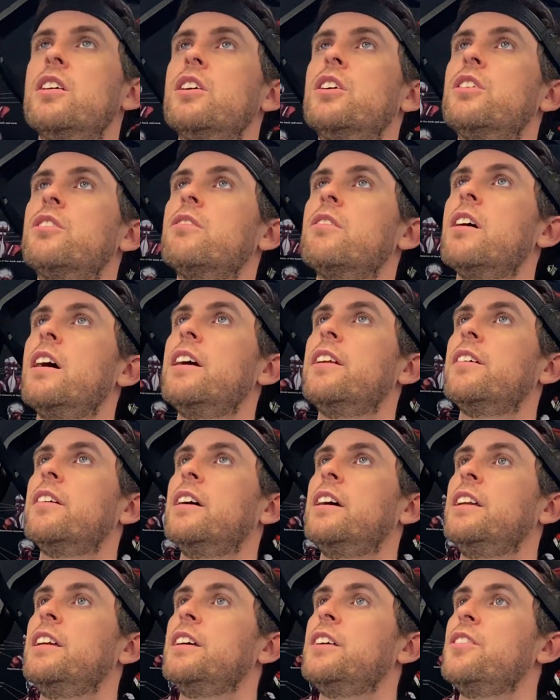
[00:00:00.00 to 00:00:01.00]
Great,
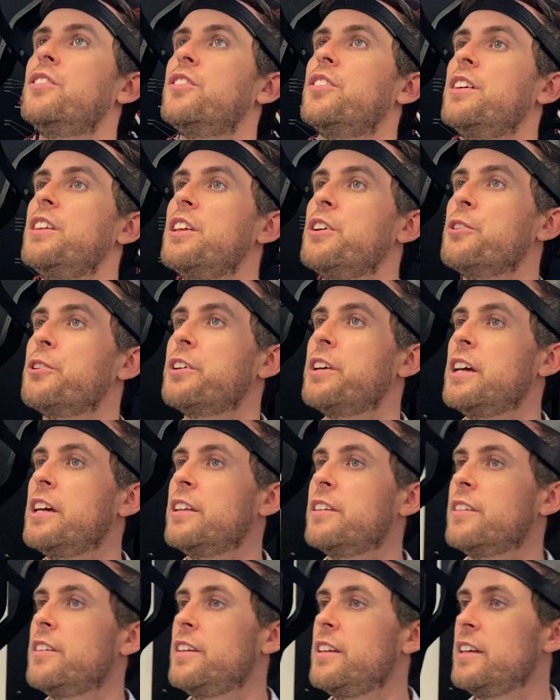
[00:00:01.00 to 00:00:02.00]
and you can see there
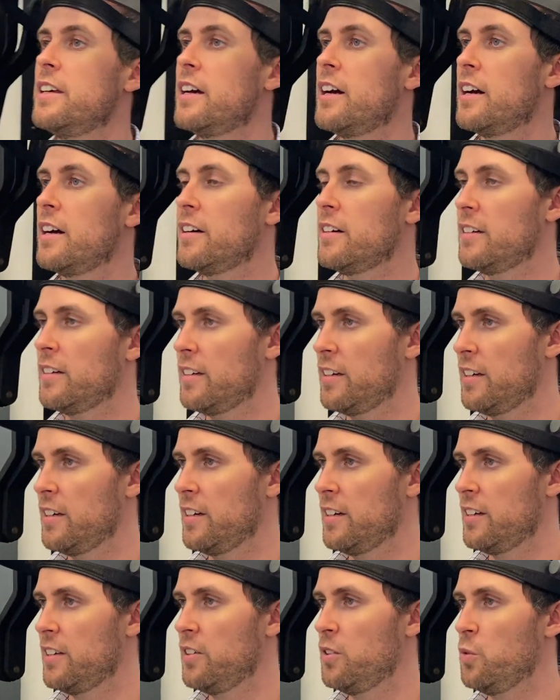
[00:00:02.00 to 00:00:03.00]
again, the
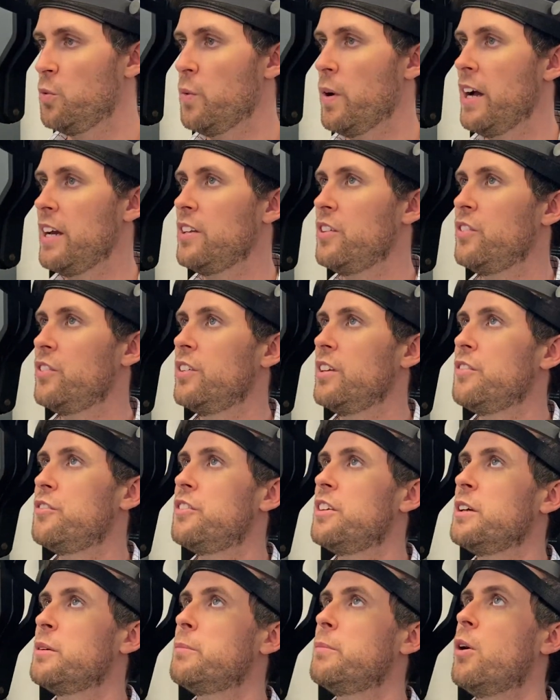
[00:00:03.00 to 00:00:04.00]
weight is
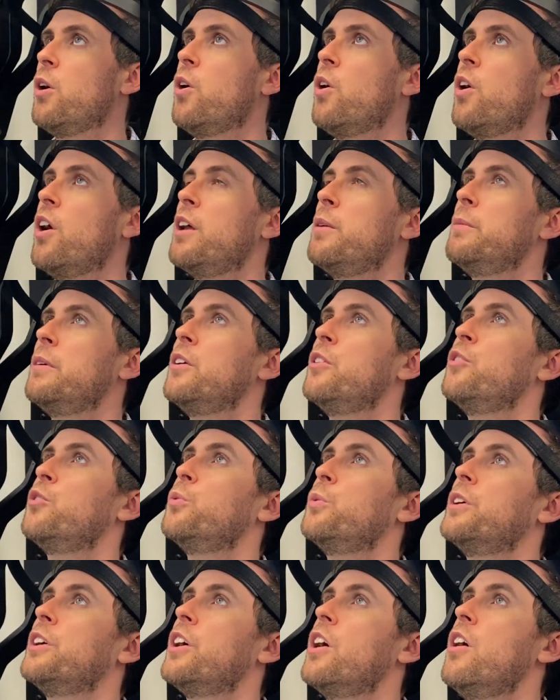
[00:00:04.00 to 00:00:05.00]
lifting behind me as
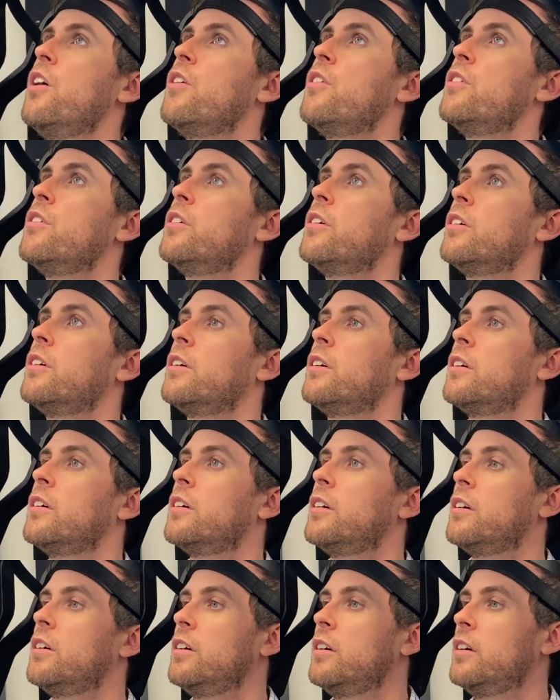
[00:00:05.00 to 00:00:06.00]
we go.
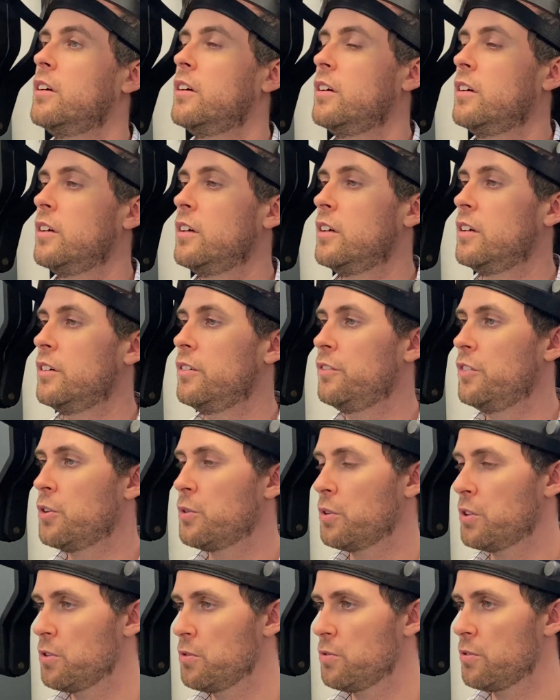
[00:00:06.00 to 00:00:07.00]

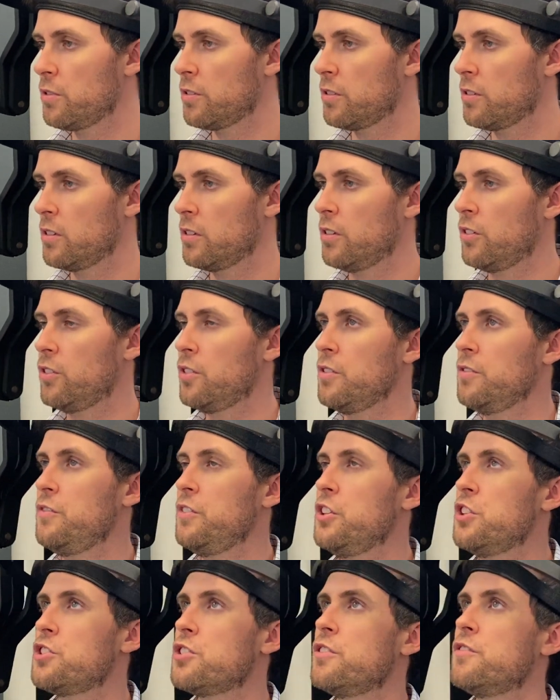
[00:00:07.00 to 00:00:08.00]
Very good. So I'll
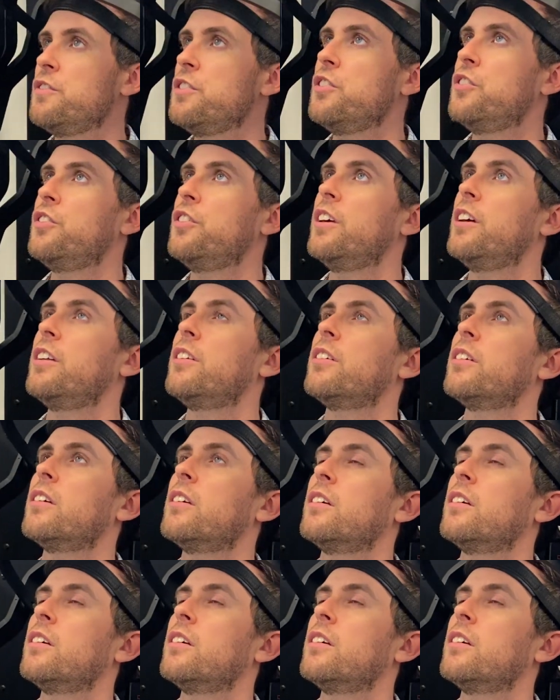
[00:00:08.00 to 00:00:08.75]
finish off this set.